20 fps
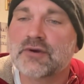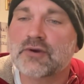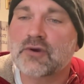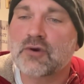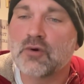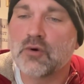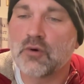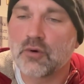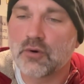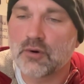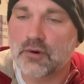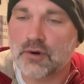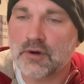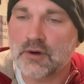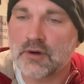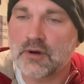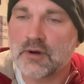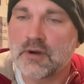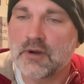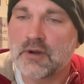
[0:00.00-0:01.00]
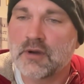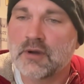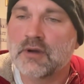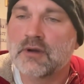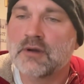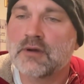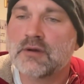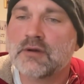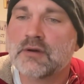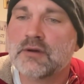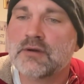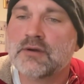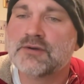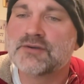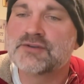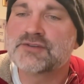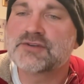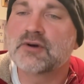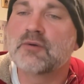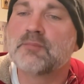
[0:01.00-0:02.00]
core.
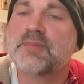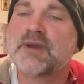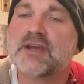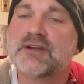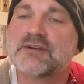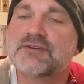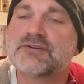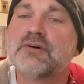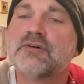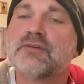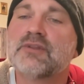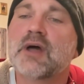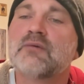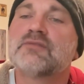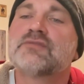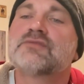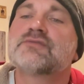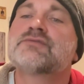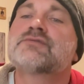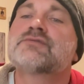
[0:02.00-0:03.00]
So being told I was